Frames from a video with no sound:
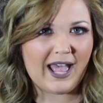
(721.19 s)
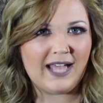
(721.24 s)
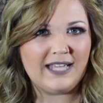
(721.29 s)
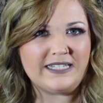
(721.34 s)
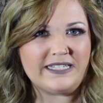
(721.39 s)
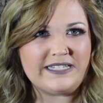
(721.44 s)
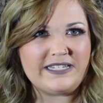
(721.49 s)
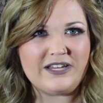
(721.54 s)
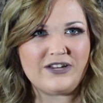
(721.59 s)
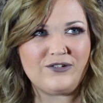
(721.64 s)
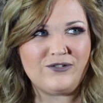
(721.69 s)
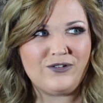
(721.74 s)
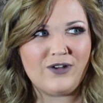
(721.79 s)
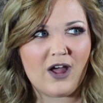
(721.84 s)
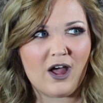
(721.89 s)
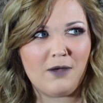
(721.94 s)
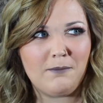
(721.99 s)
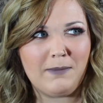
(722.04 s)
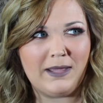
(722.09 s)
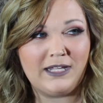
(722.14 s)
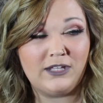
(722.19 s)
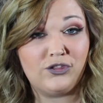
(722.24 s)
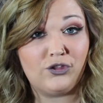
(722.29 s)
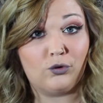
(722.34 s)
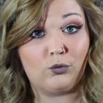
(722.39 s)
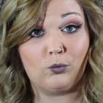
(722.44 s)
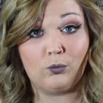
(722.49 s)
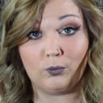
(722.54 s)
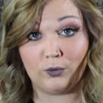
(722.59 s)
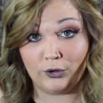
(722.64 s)
as to not make the
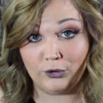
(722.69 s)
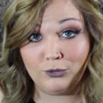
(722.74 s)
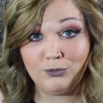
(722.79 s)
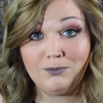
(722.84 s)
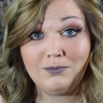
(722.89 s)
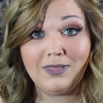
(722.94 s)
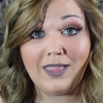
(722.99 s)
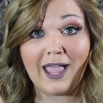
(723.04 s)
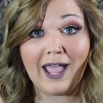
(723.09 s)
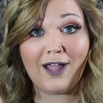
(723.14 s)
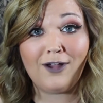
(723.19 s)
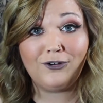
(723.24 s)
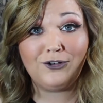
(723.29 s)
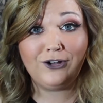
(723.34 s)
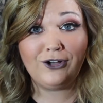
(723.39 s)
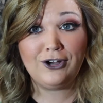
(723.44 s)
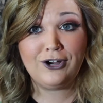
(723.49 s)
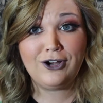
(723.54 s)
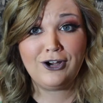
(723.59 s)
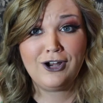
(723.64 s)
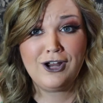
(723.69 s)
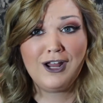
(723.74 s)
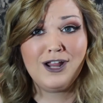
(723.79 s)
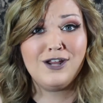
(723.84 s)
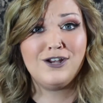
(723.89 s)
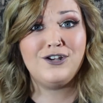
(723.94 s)
room louder,